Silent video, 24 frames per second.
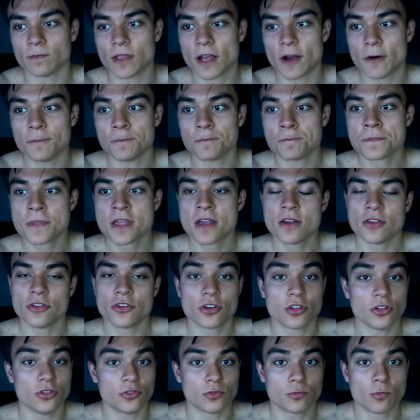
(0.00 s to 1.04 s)
Now, you
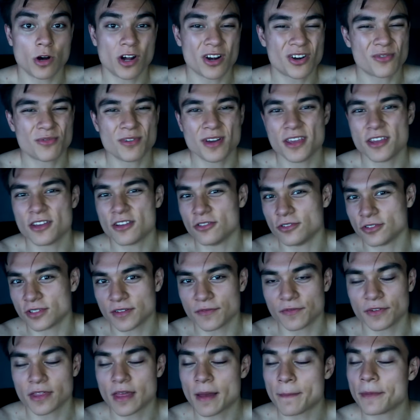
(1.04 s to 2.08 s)
can lose water weight, you can lose
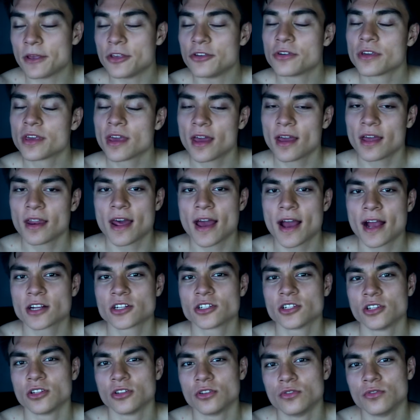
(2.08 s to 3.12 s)
stuff like that, but you can't
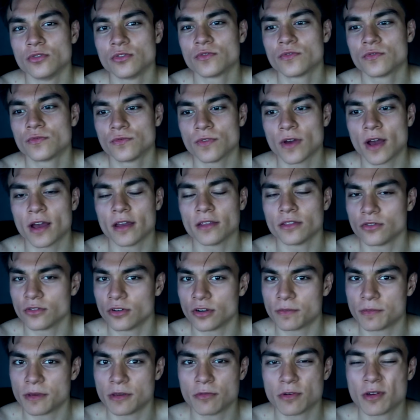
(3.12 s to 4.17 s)
actually lose fat
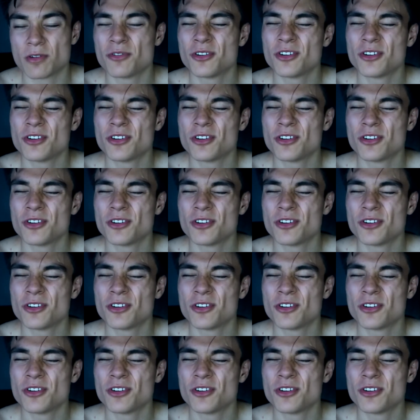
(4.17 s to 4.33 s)
during peak week.